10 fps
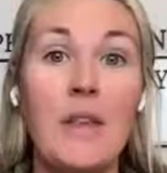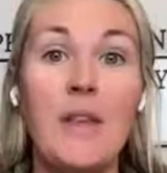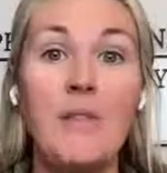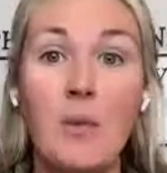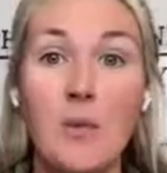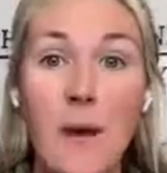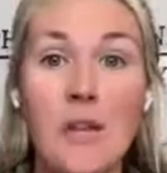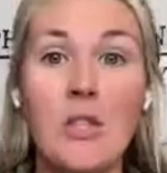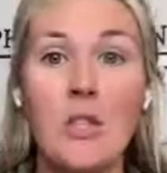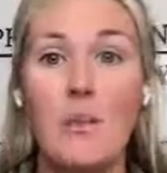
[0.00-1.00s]
with
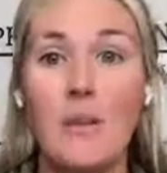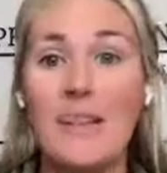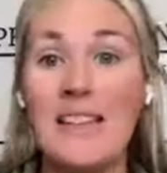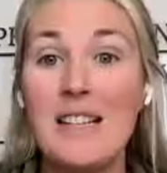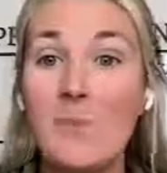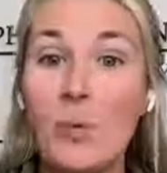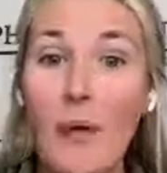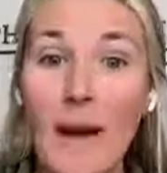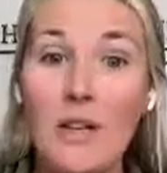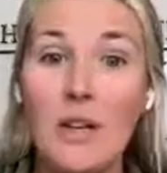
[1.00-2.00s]
information, with
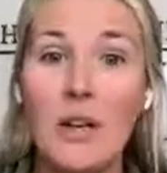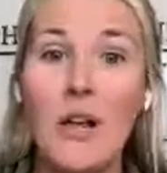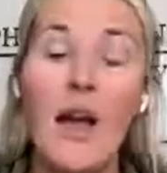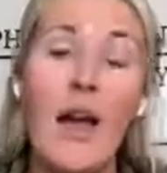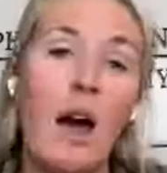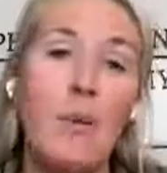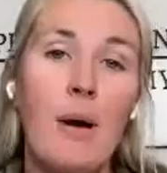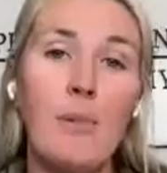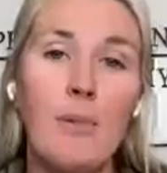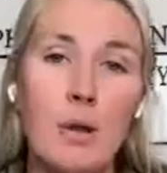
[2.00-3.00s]
inspiration
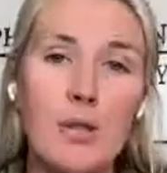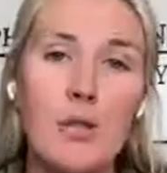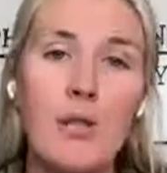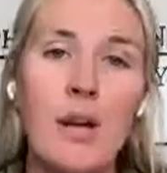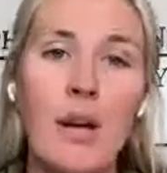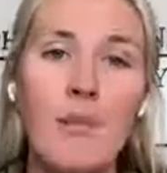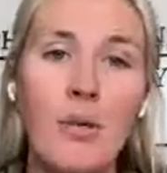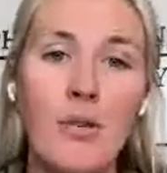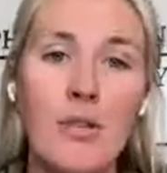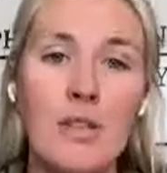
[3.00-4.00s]
about personal
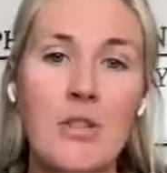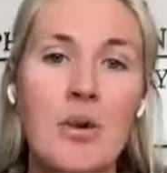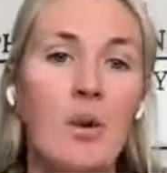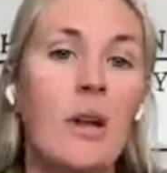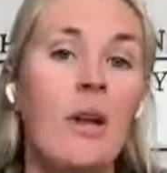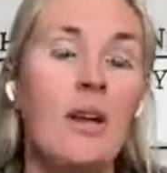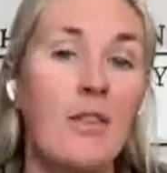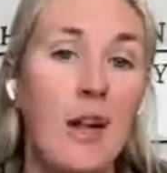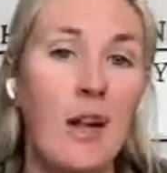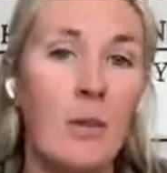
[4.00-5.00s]
and professional
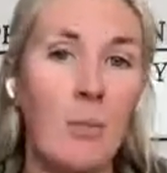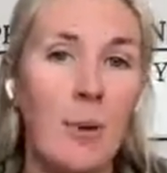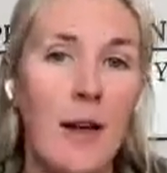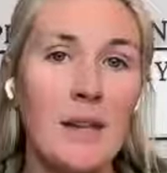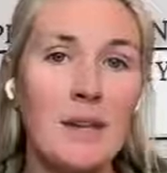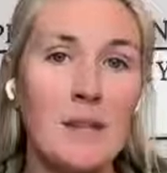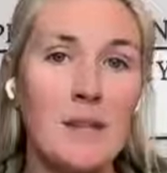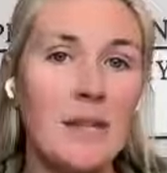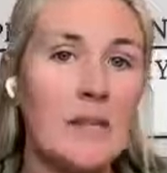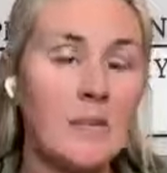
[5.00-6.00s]
development practices,